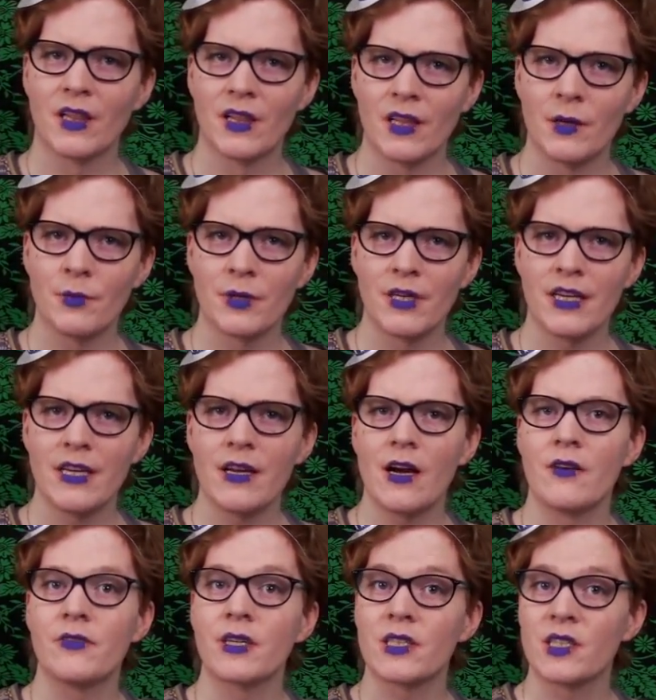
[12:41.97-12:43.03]
liberty
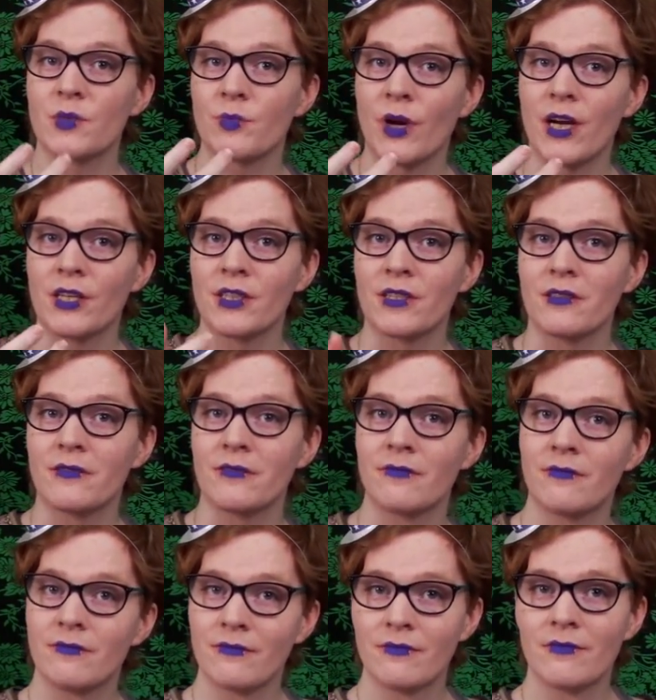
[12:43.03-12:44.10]
of expression.
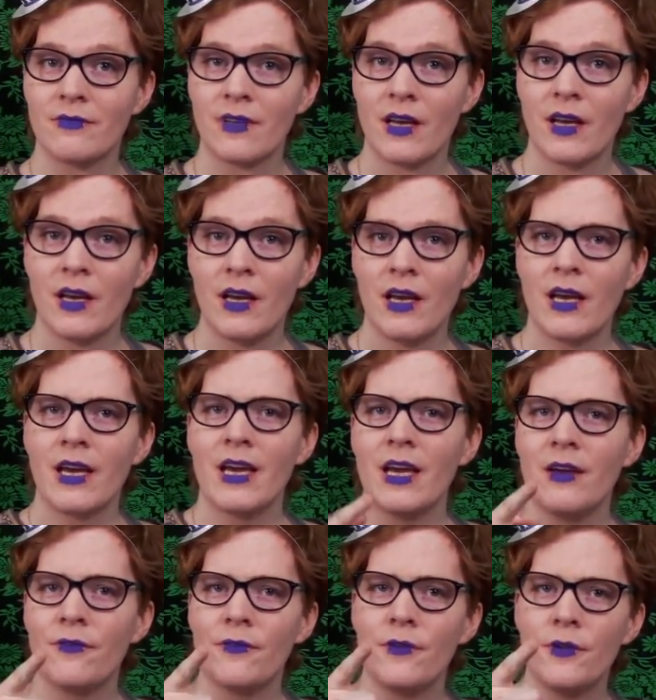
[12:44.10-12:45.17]

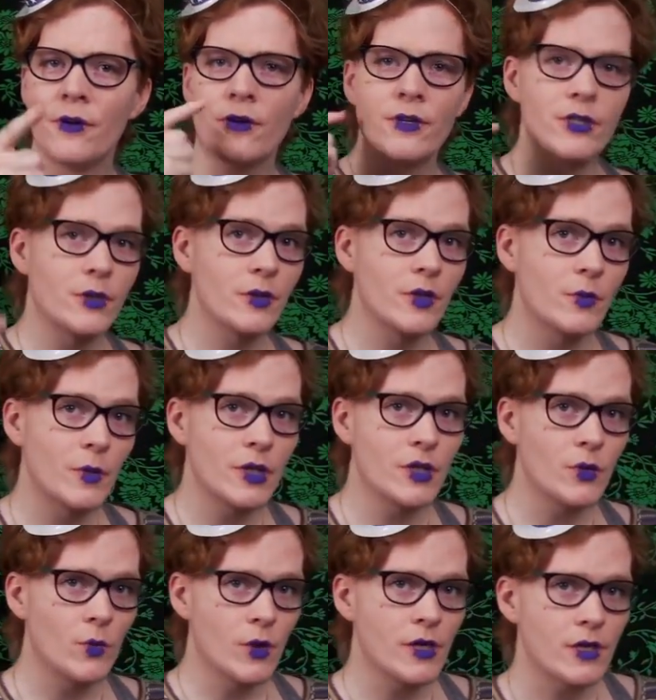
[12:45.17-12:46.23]
If you're doing what
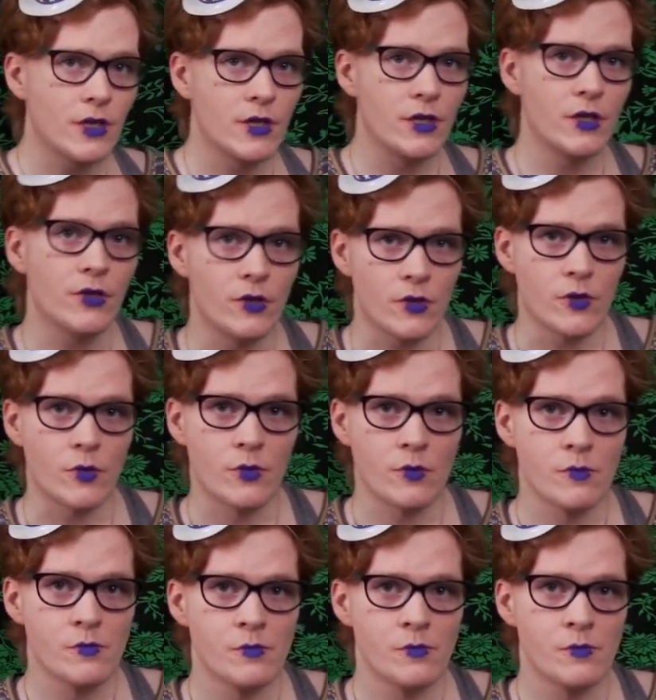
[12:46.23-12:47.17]
you want to do,